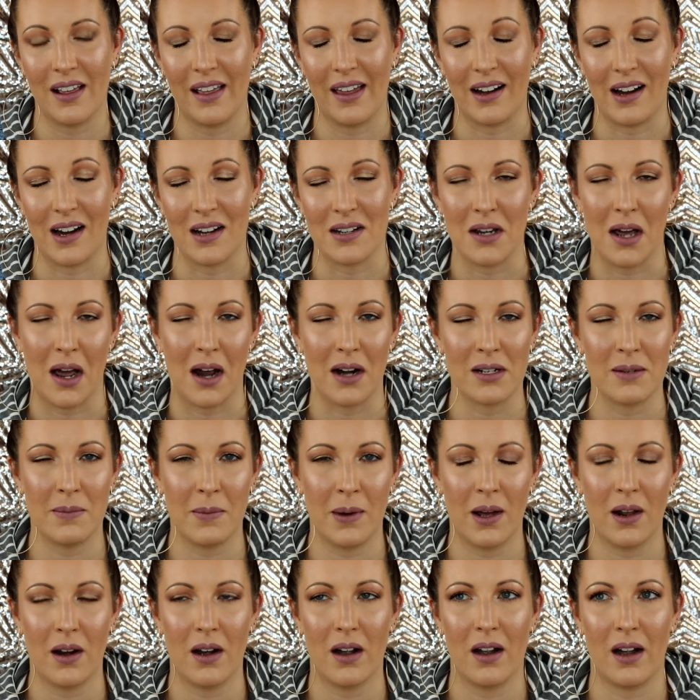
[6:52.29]
Like, I talked
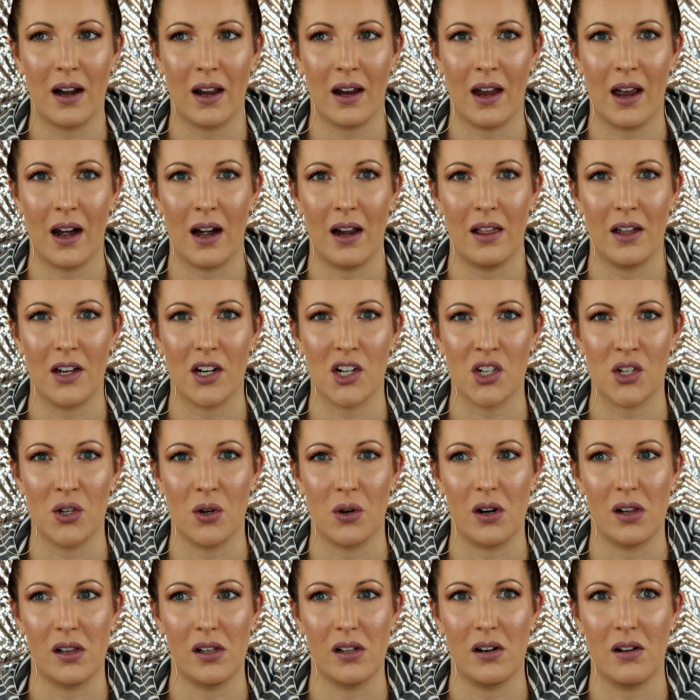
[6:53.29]
about it and I kind of like showed
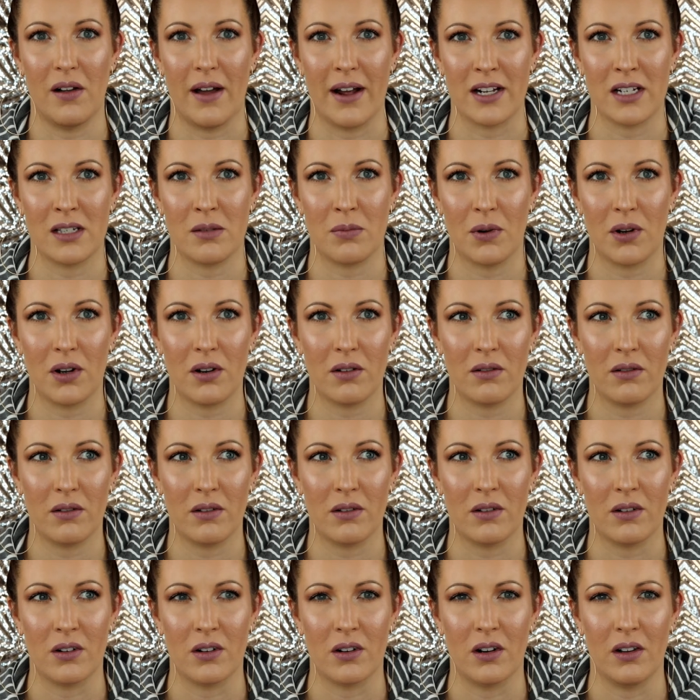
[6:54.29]
a little expert
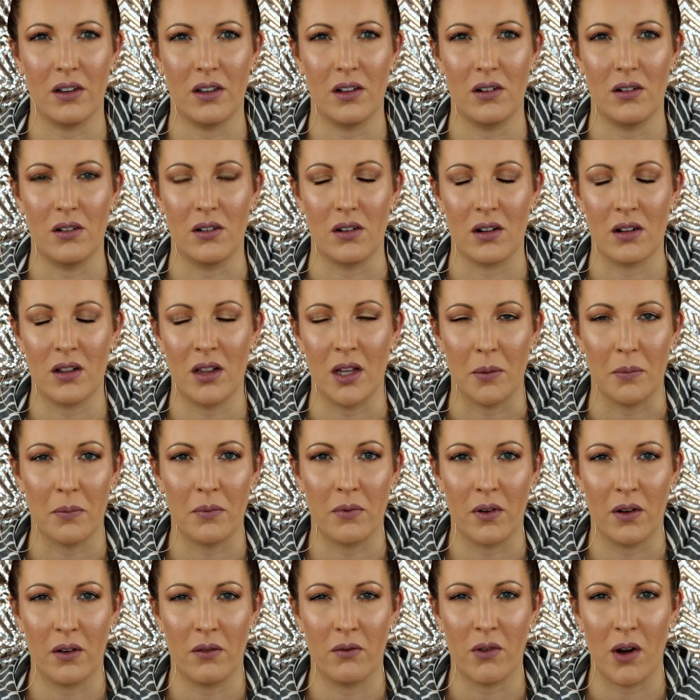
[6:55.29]
or a little clip
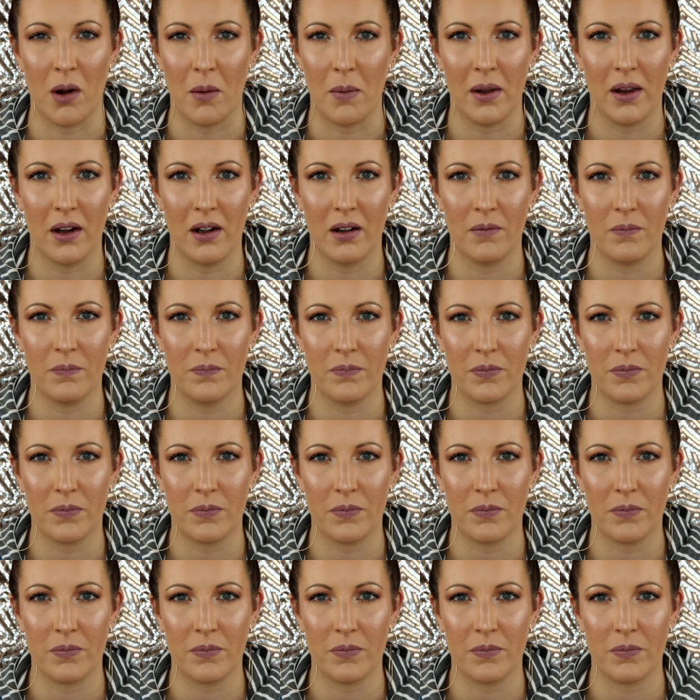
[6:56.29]
from it